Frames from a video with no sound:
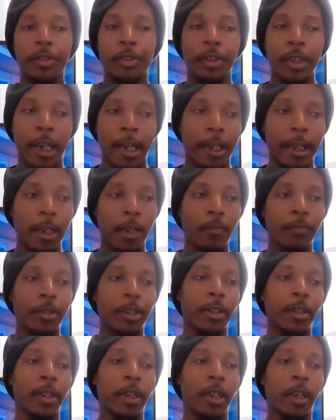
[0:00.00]
Chad
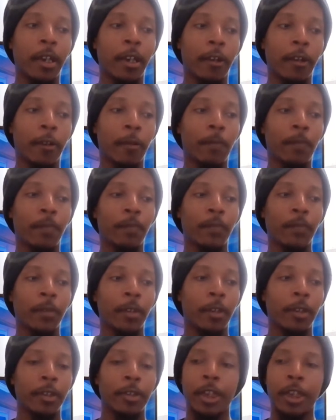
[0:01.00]
comes in there,
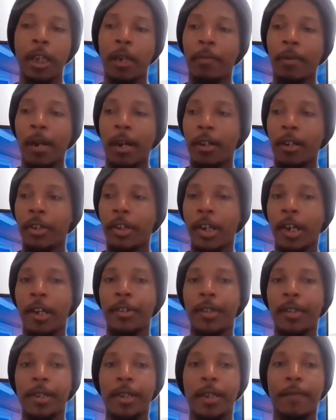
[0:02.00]
she
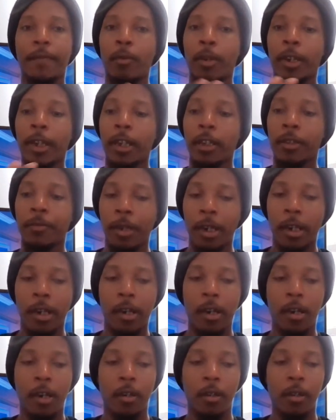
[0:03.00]
apologizes, everyone gives him a
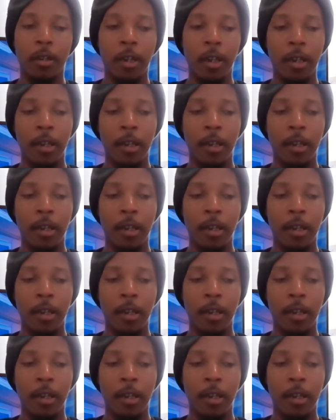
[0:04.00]
hug.